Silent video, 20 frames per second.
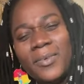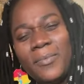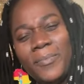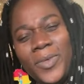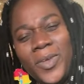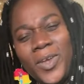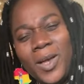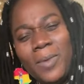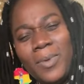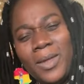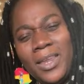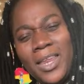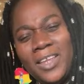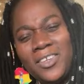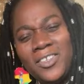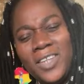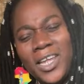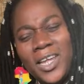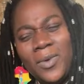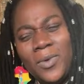You can be
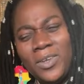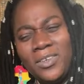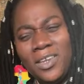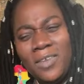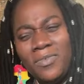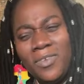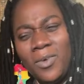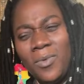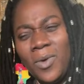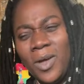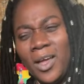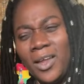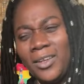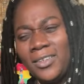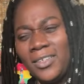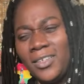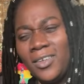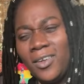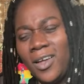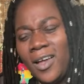distinguished if you
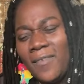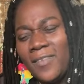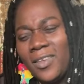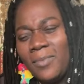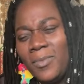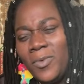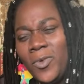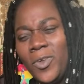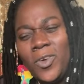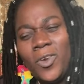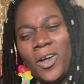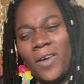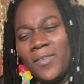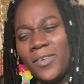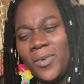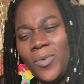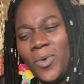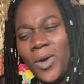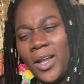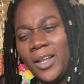want. You don't have
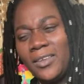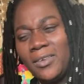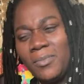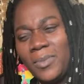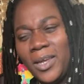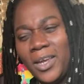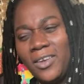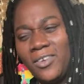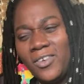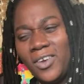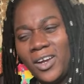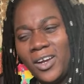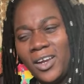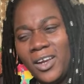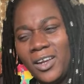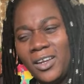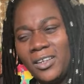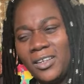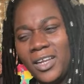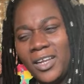to want to be a
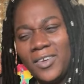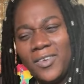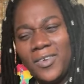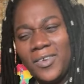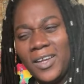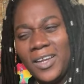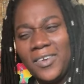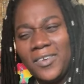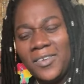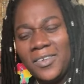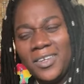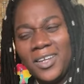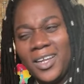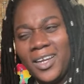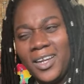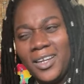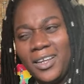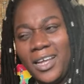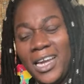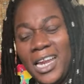dragon. I don't get
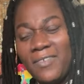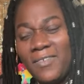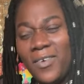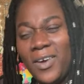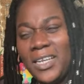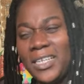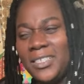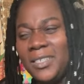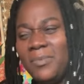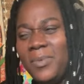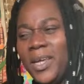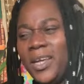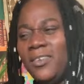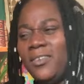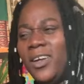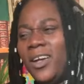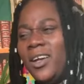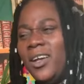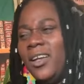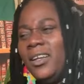that. I never wanted to be a
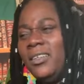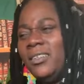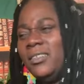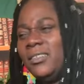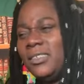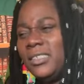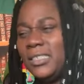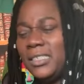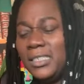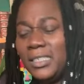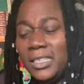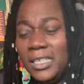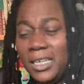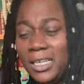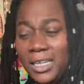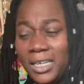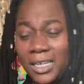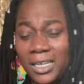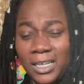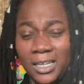dragon.
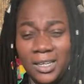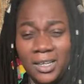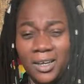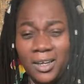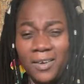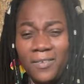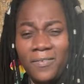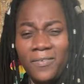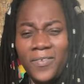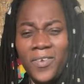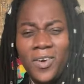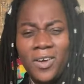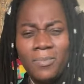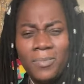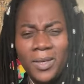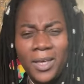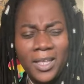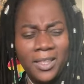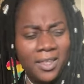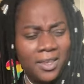How the fuck
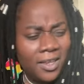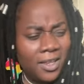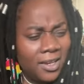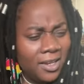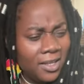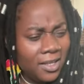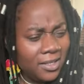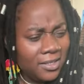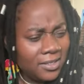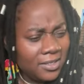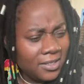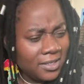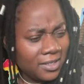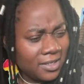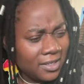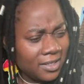me getting at this?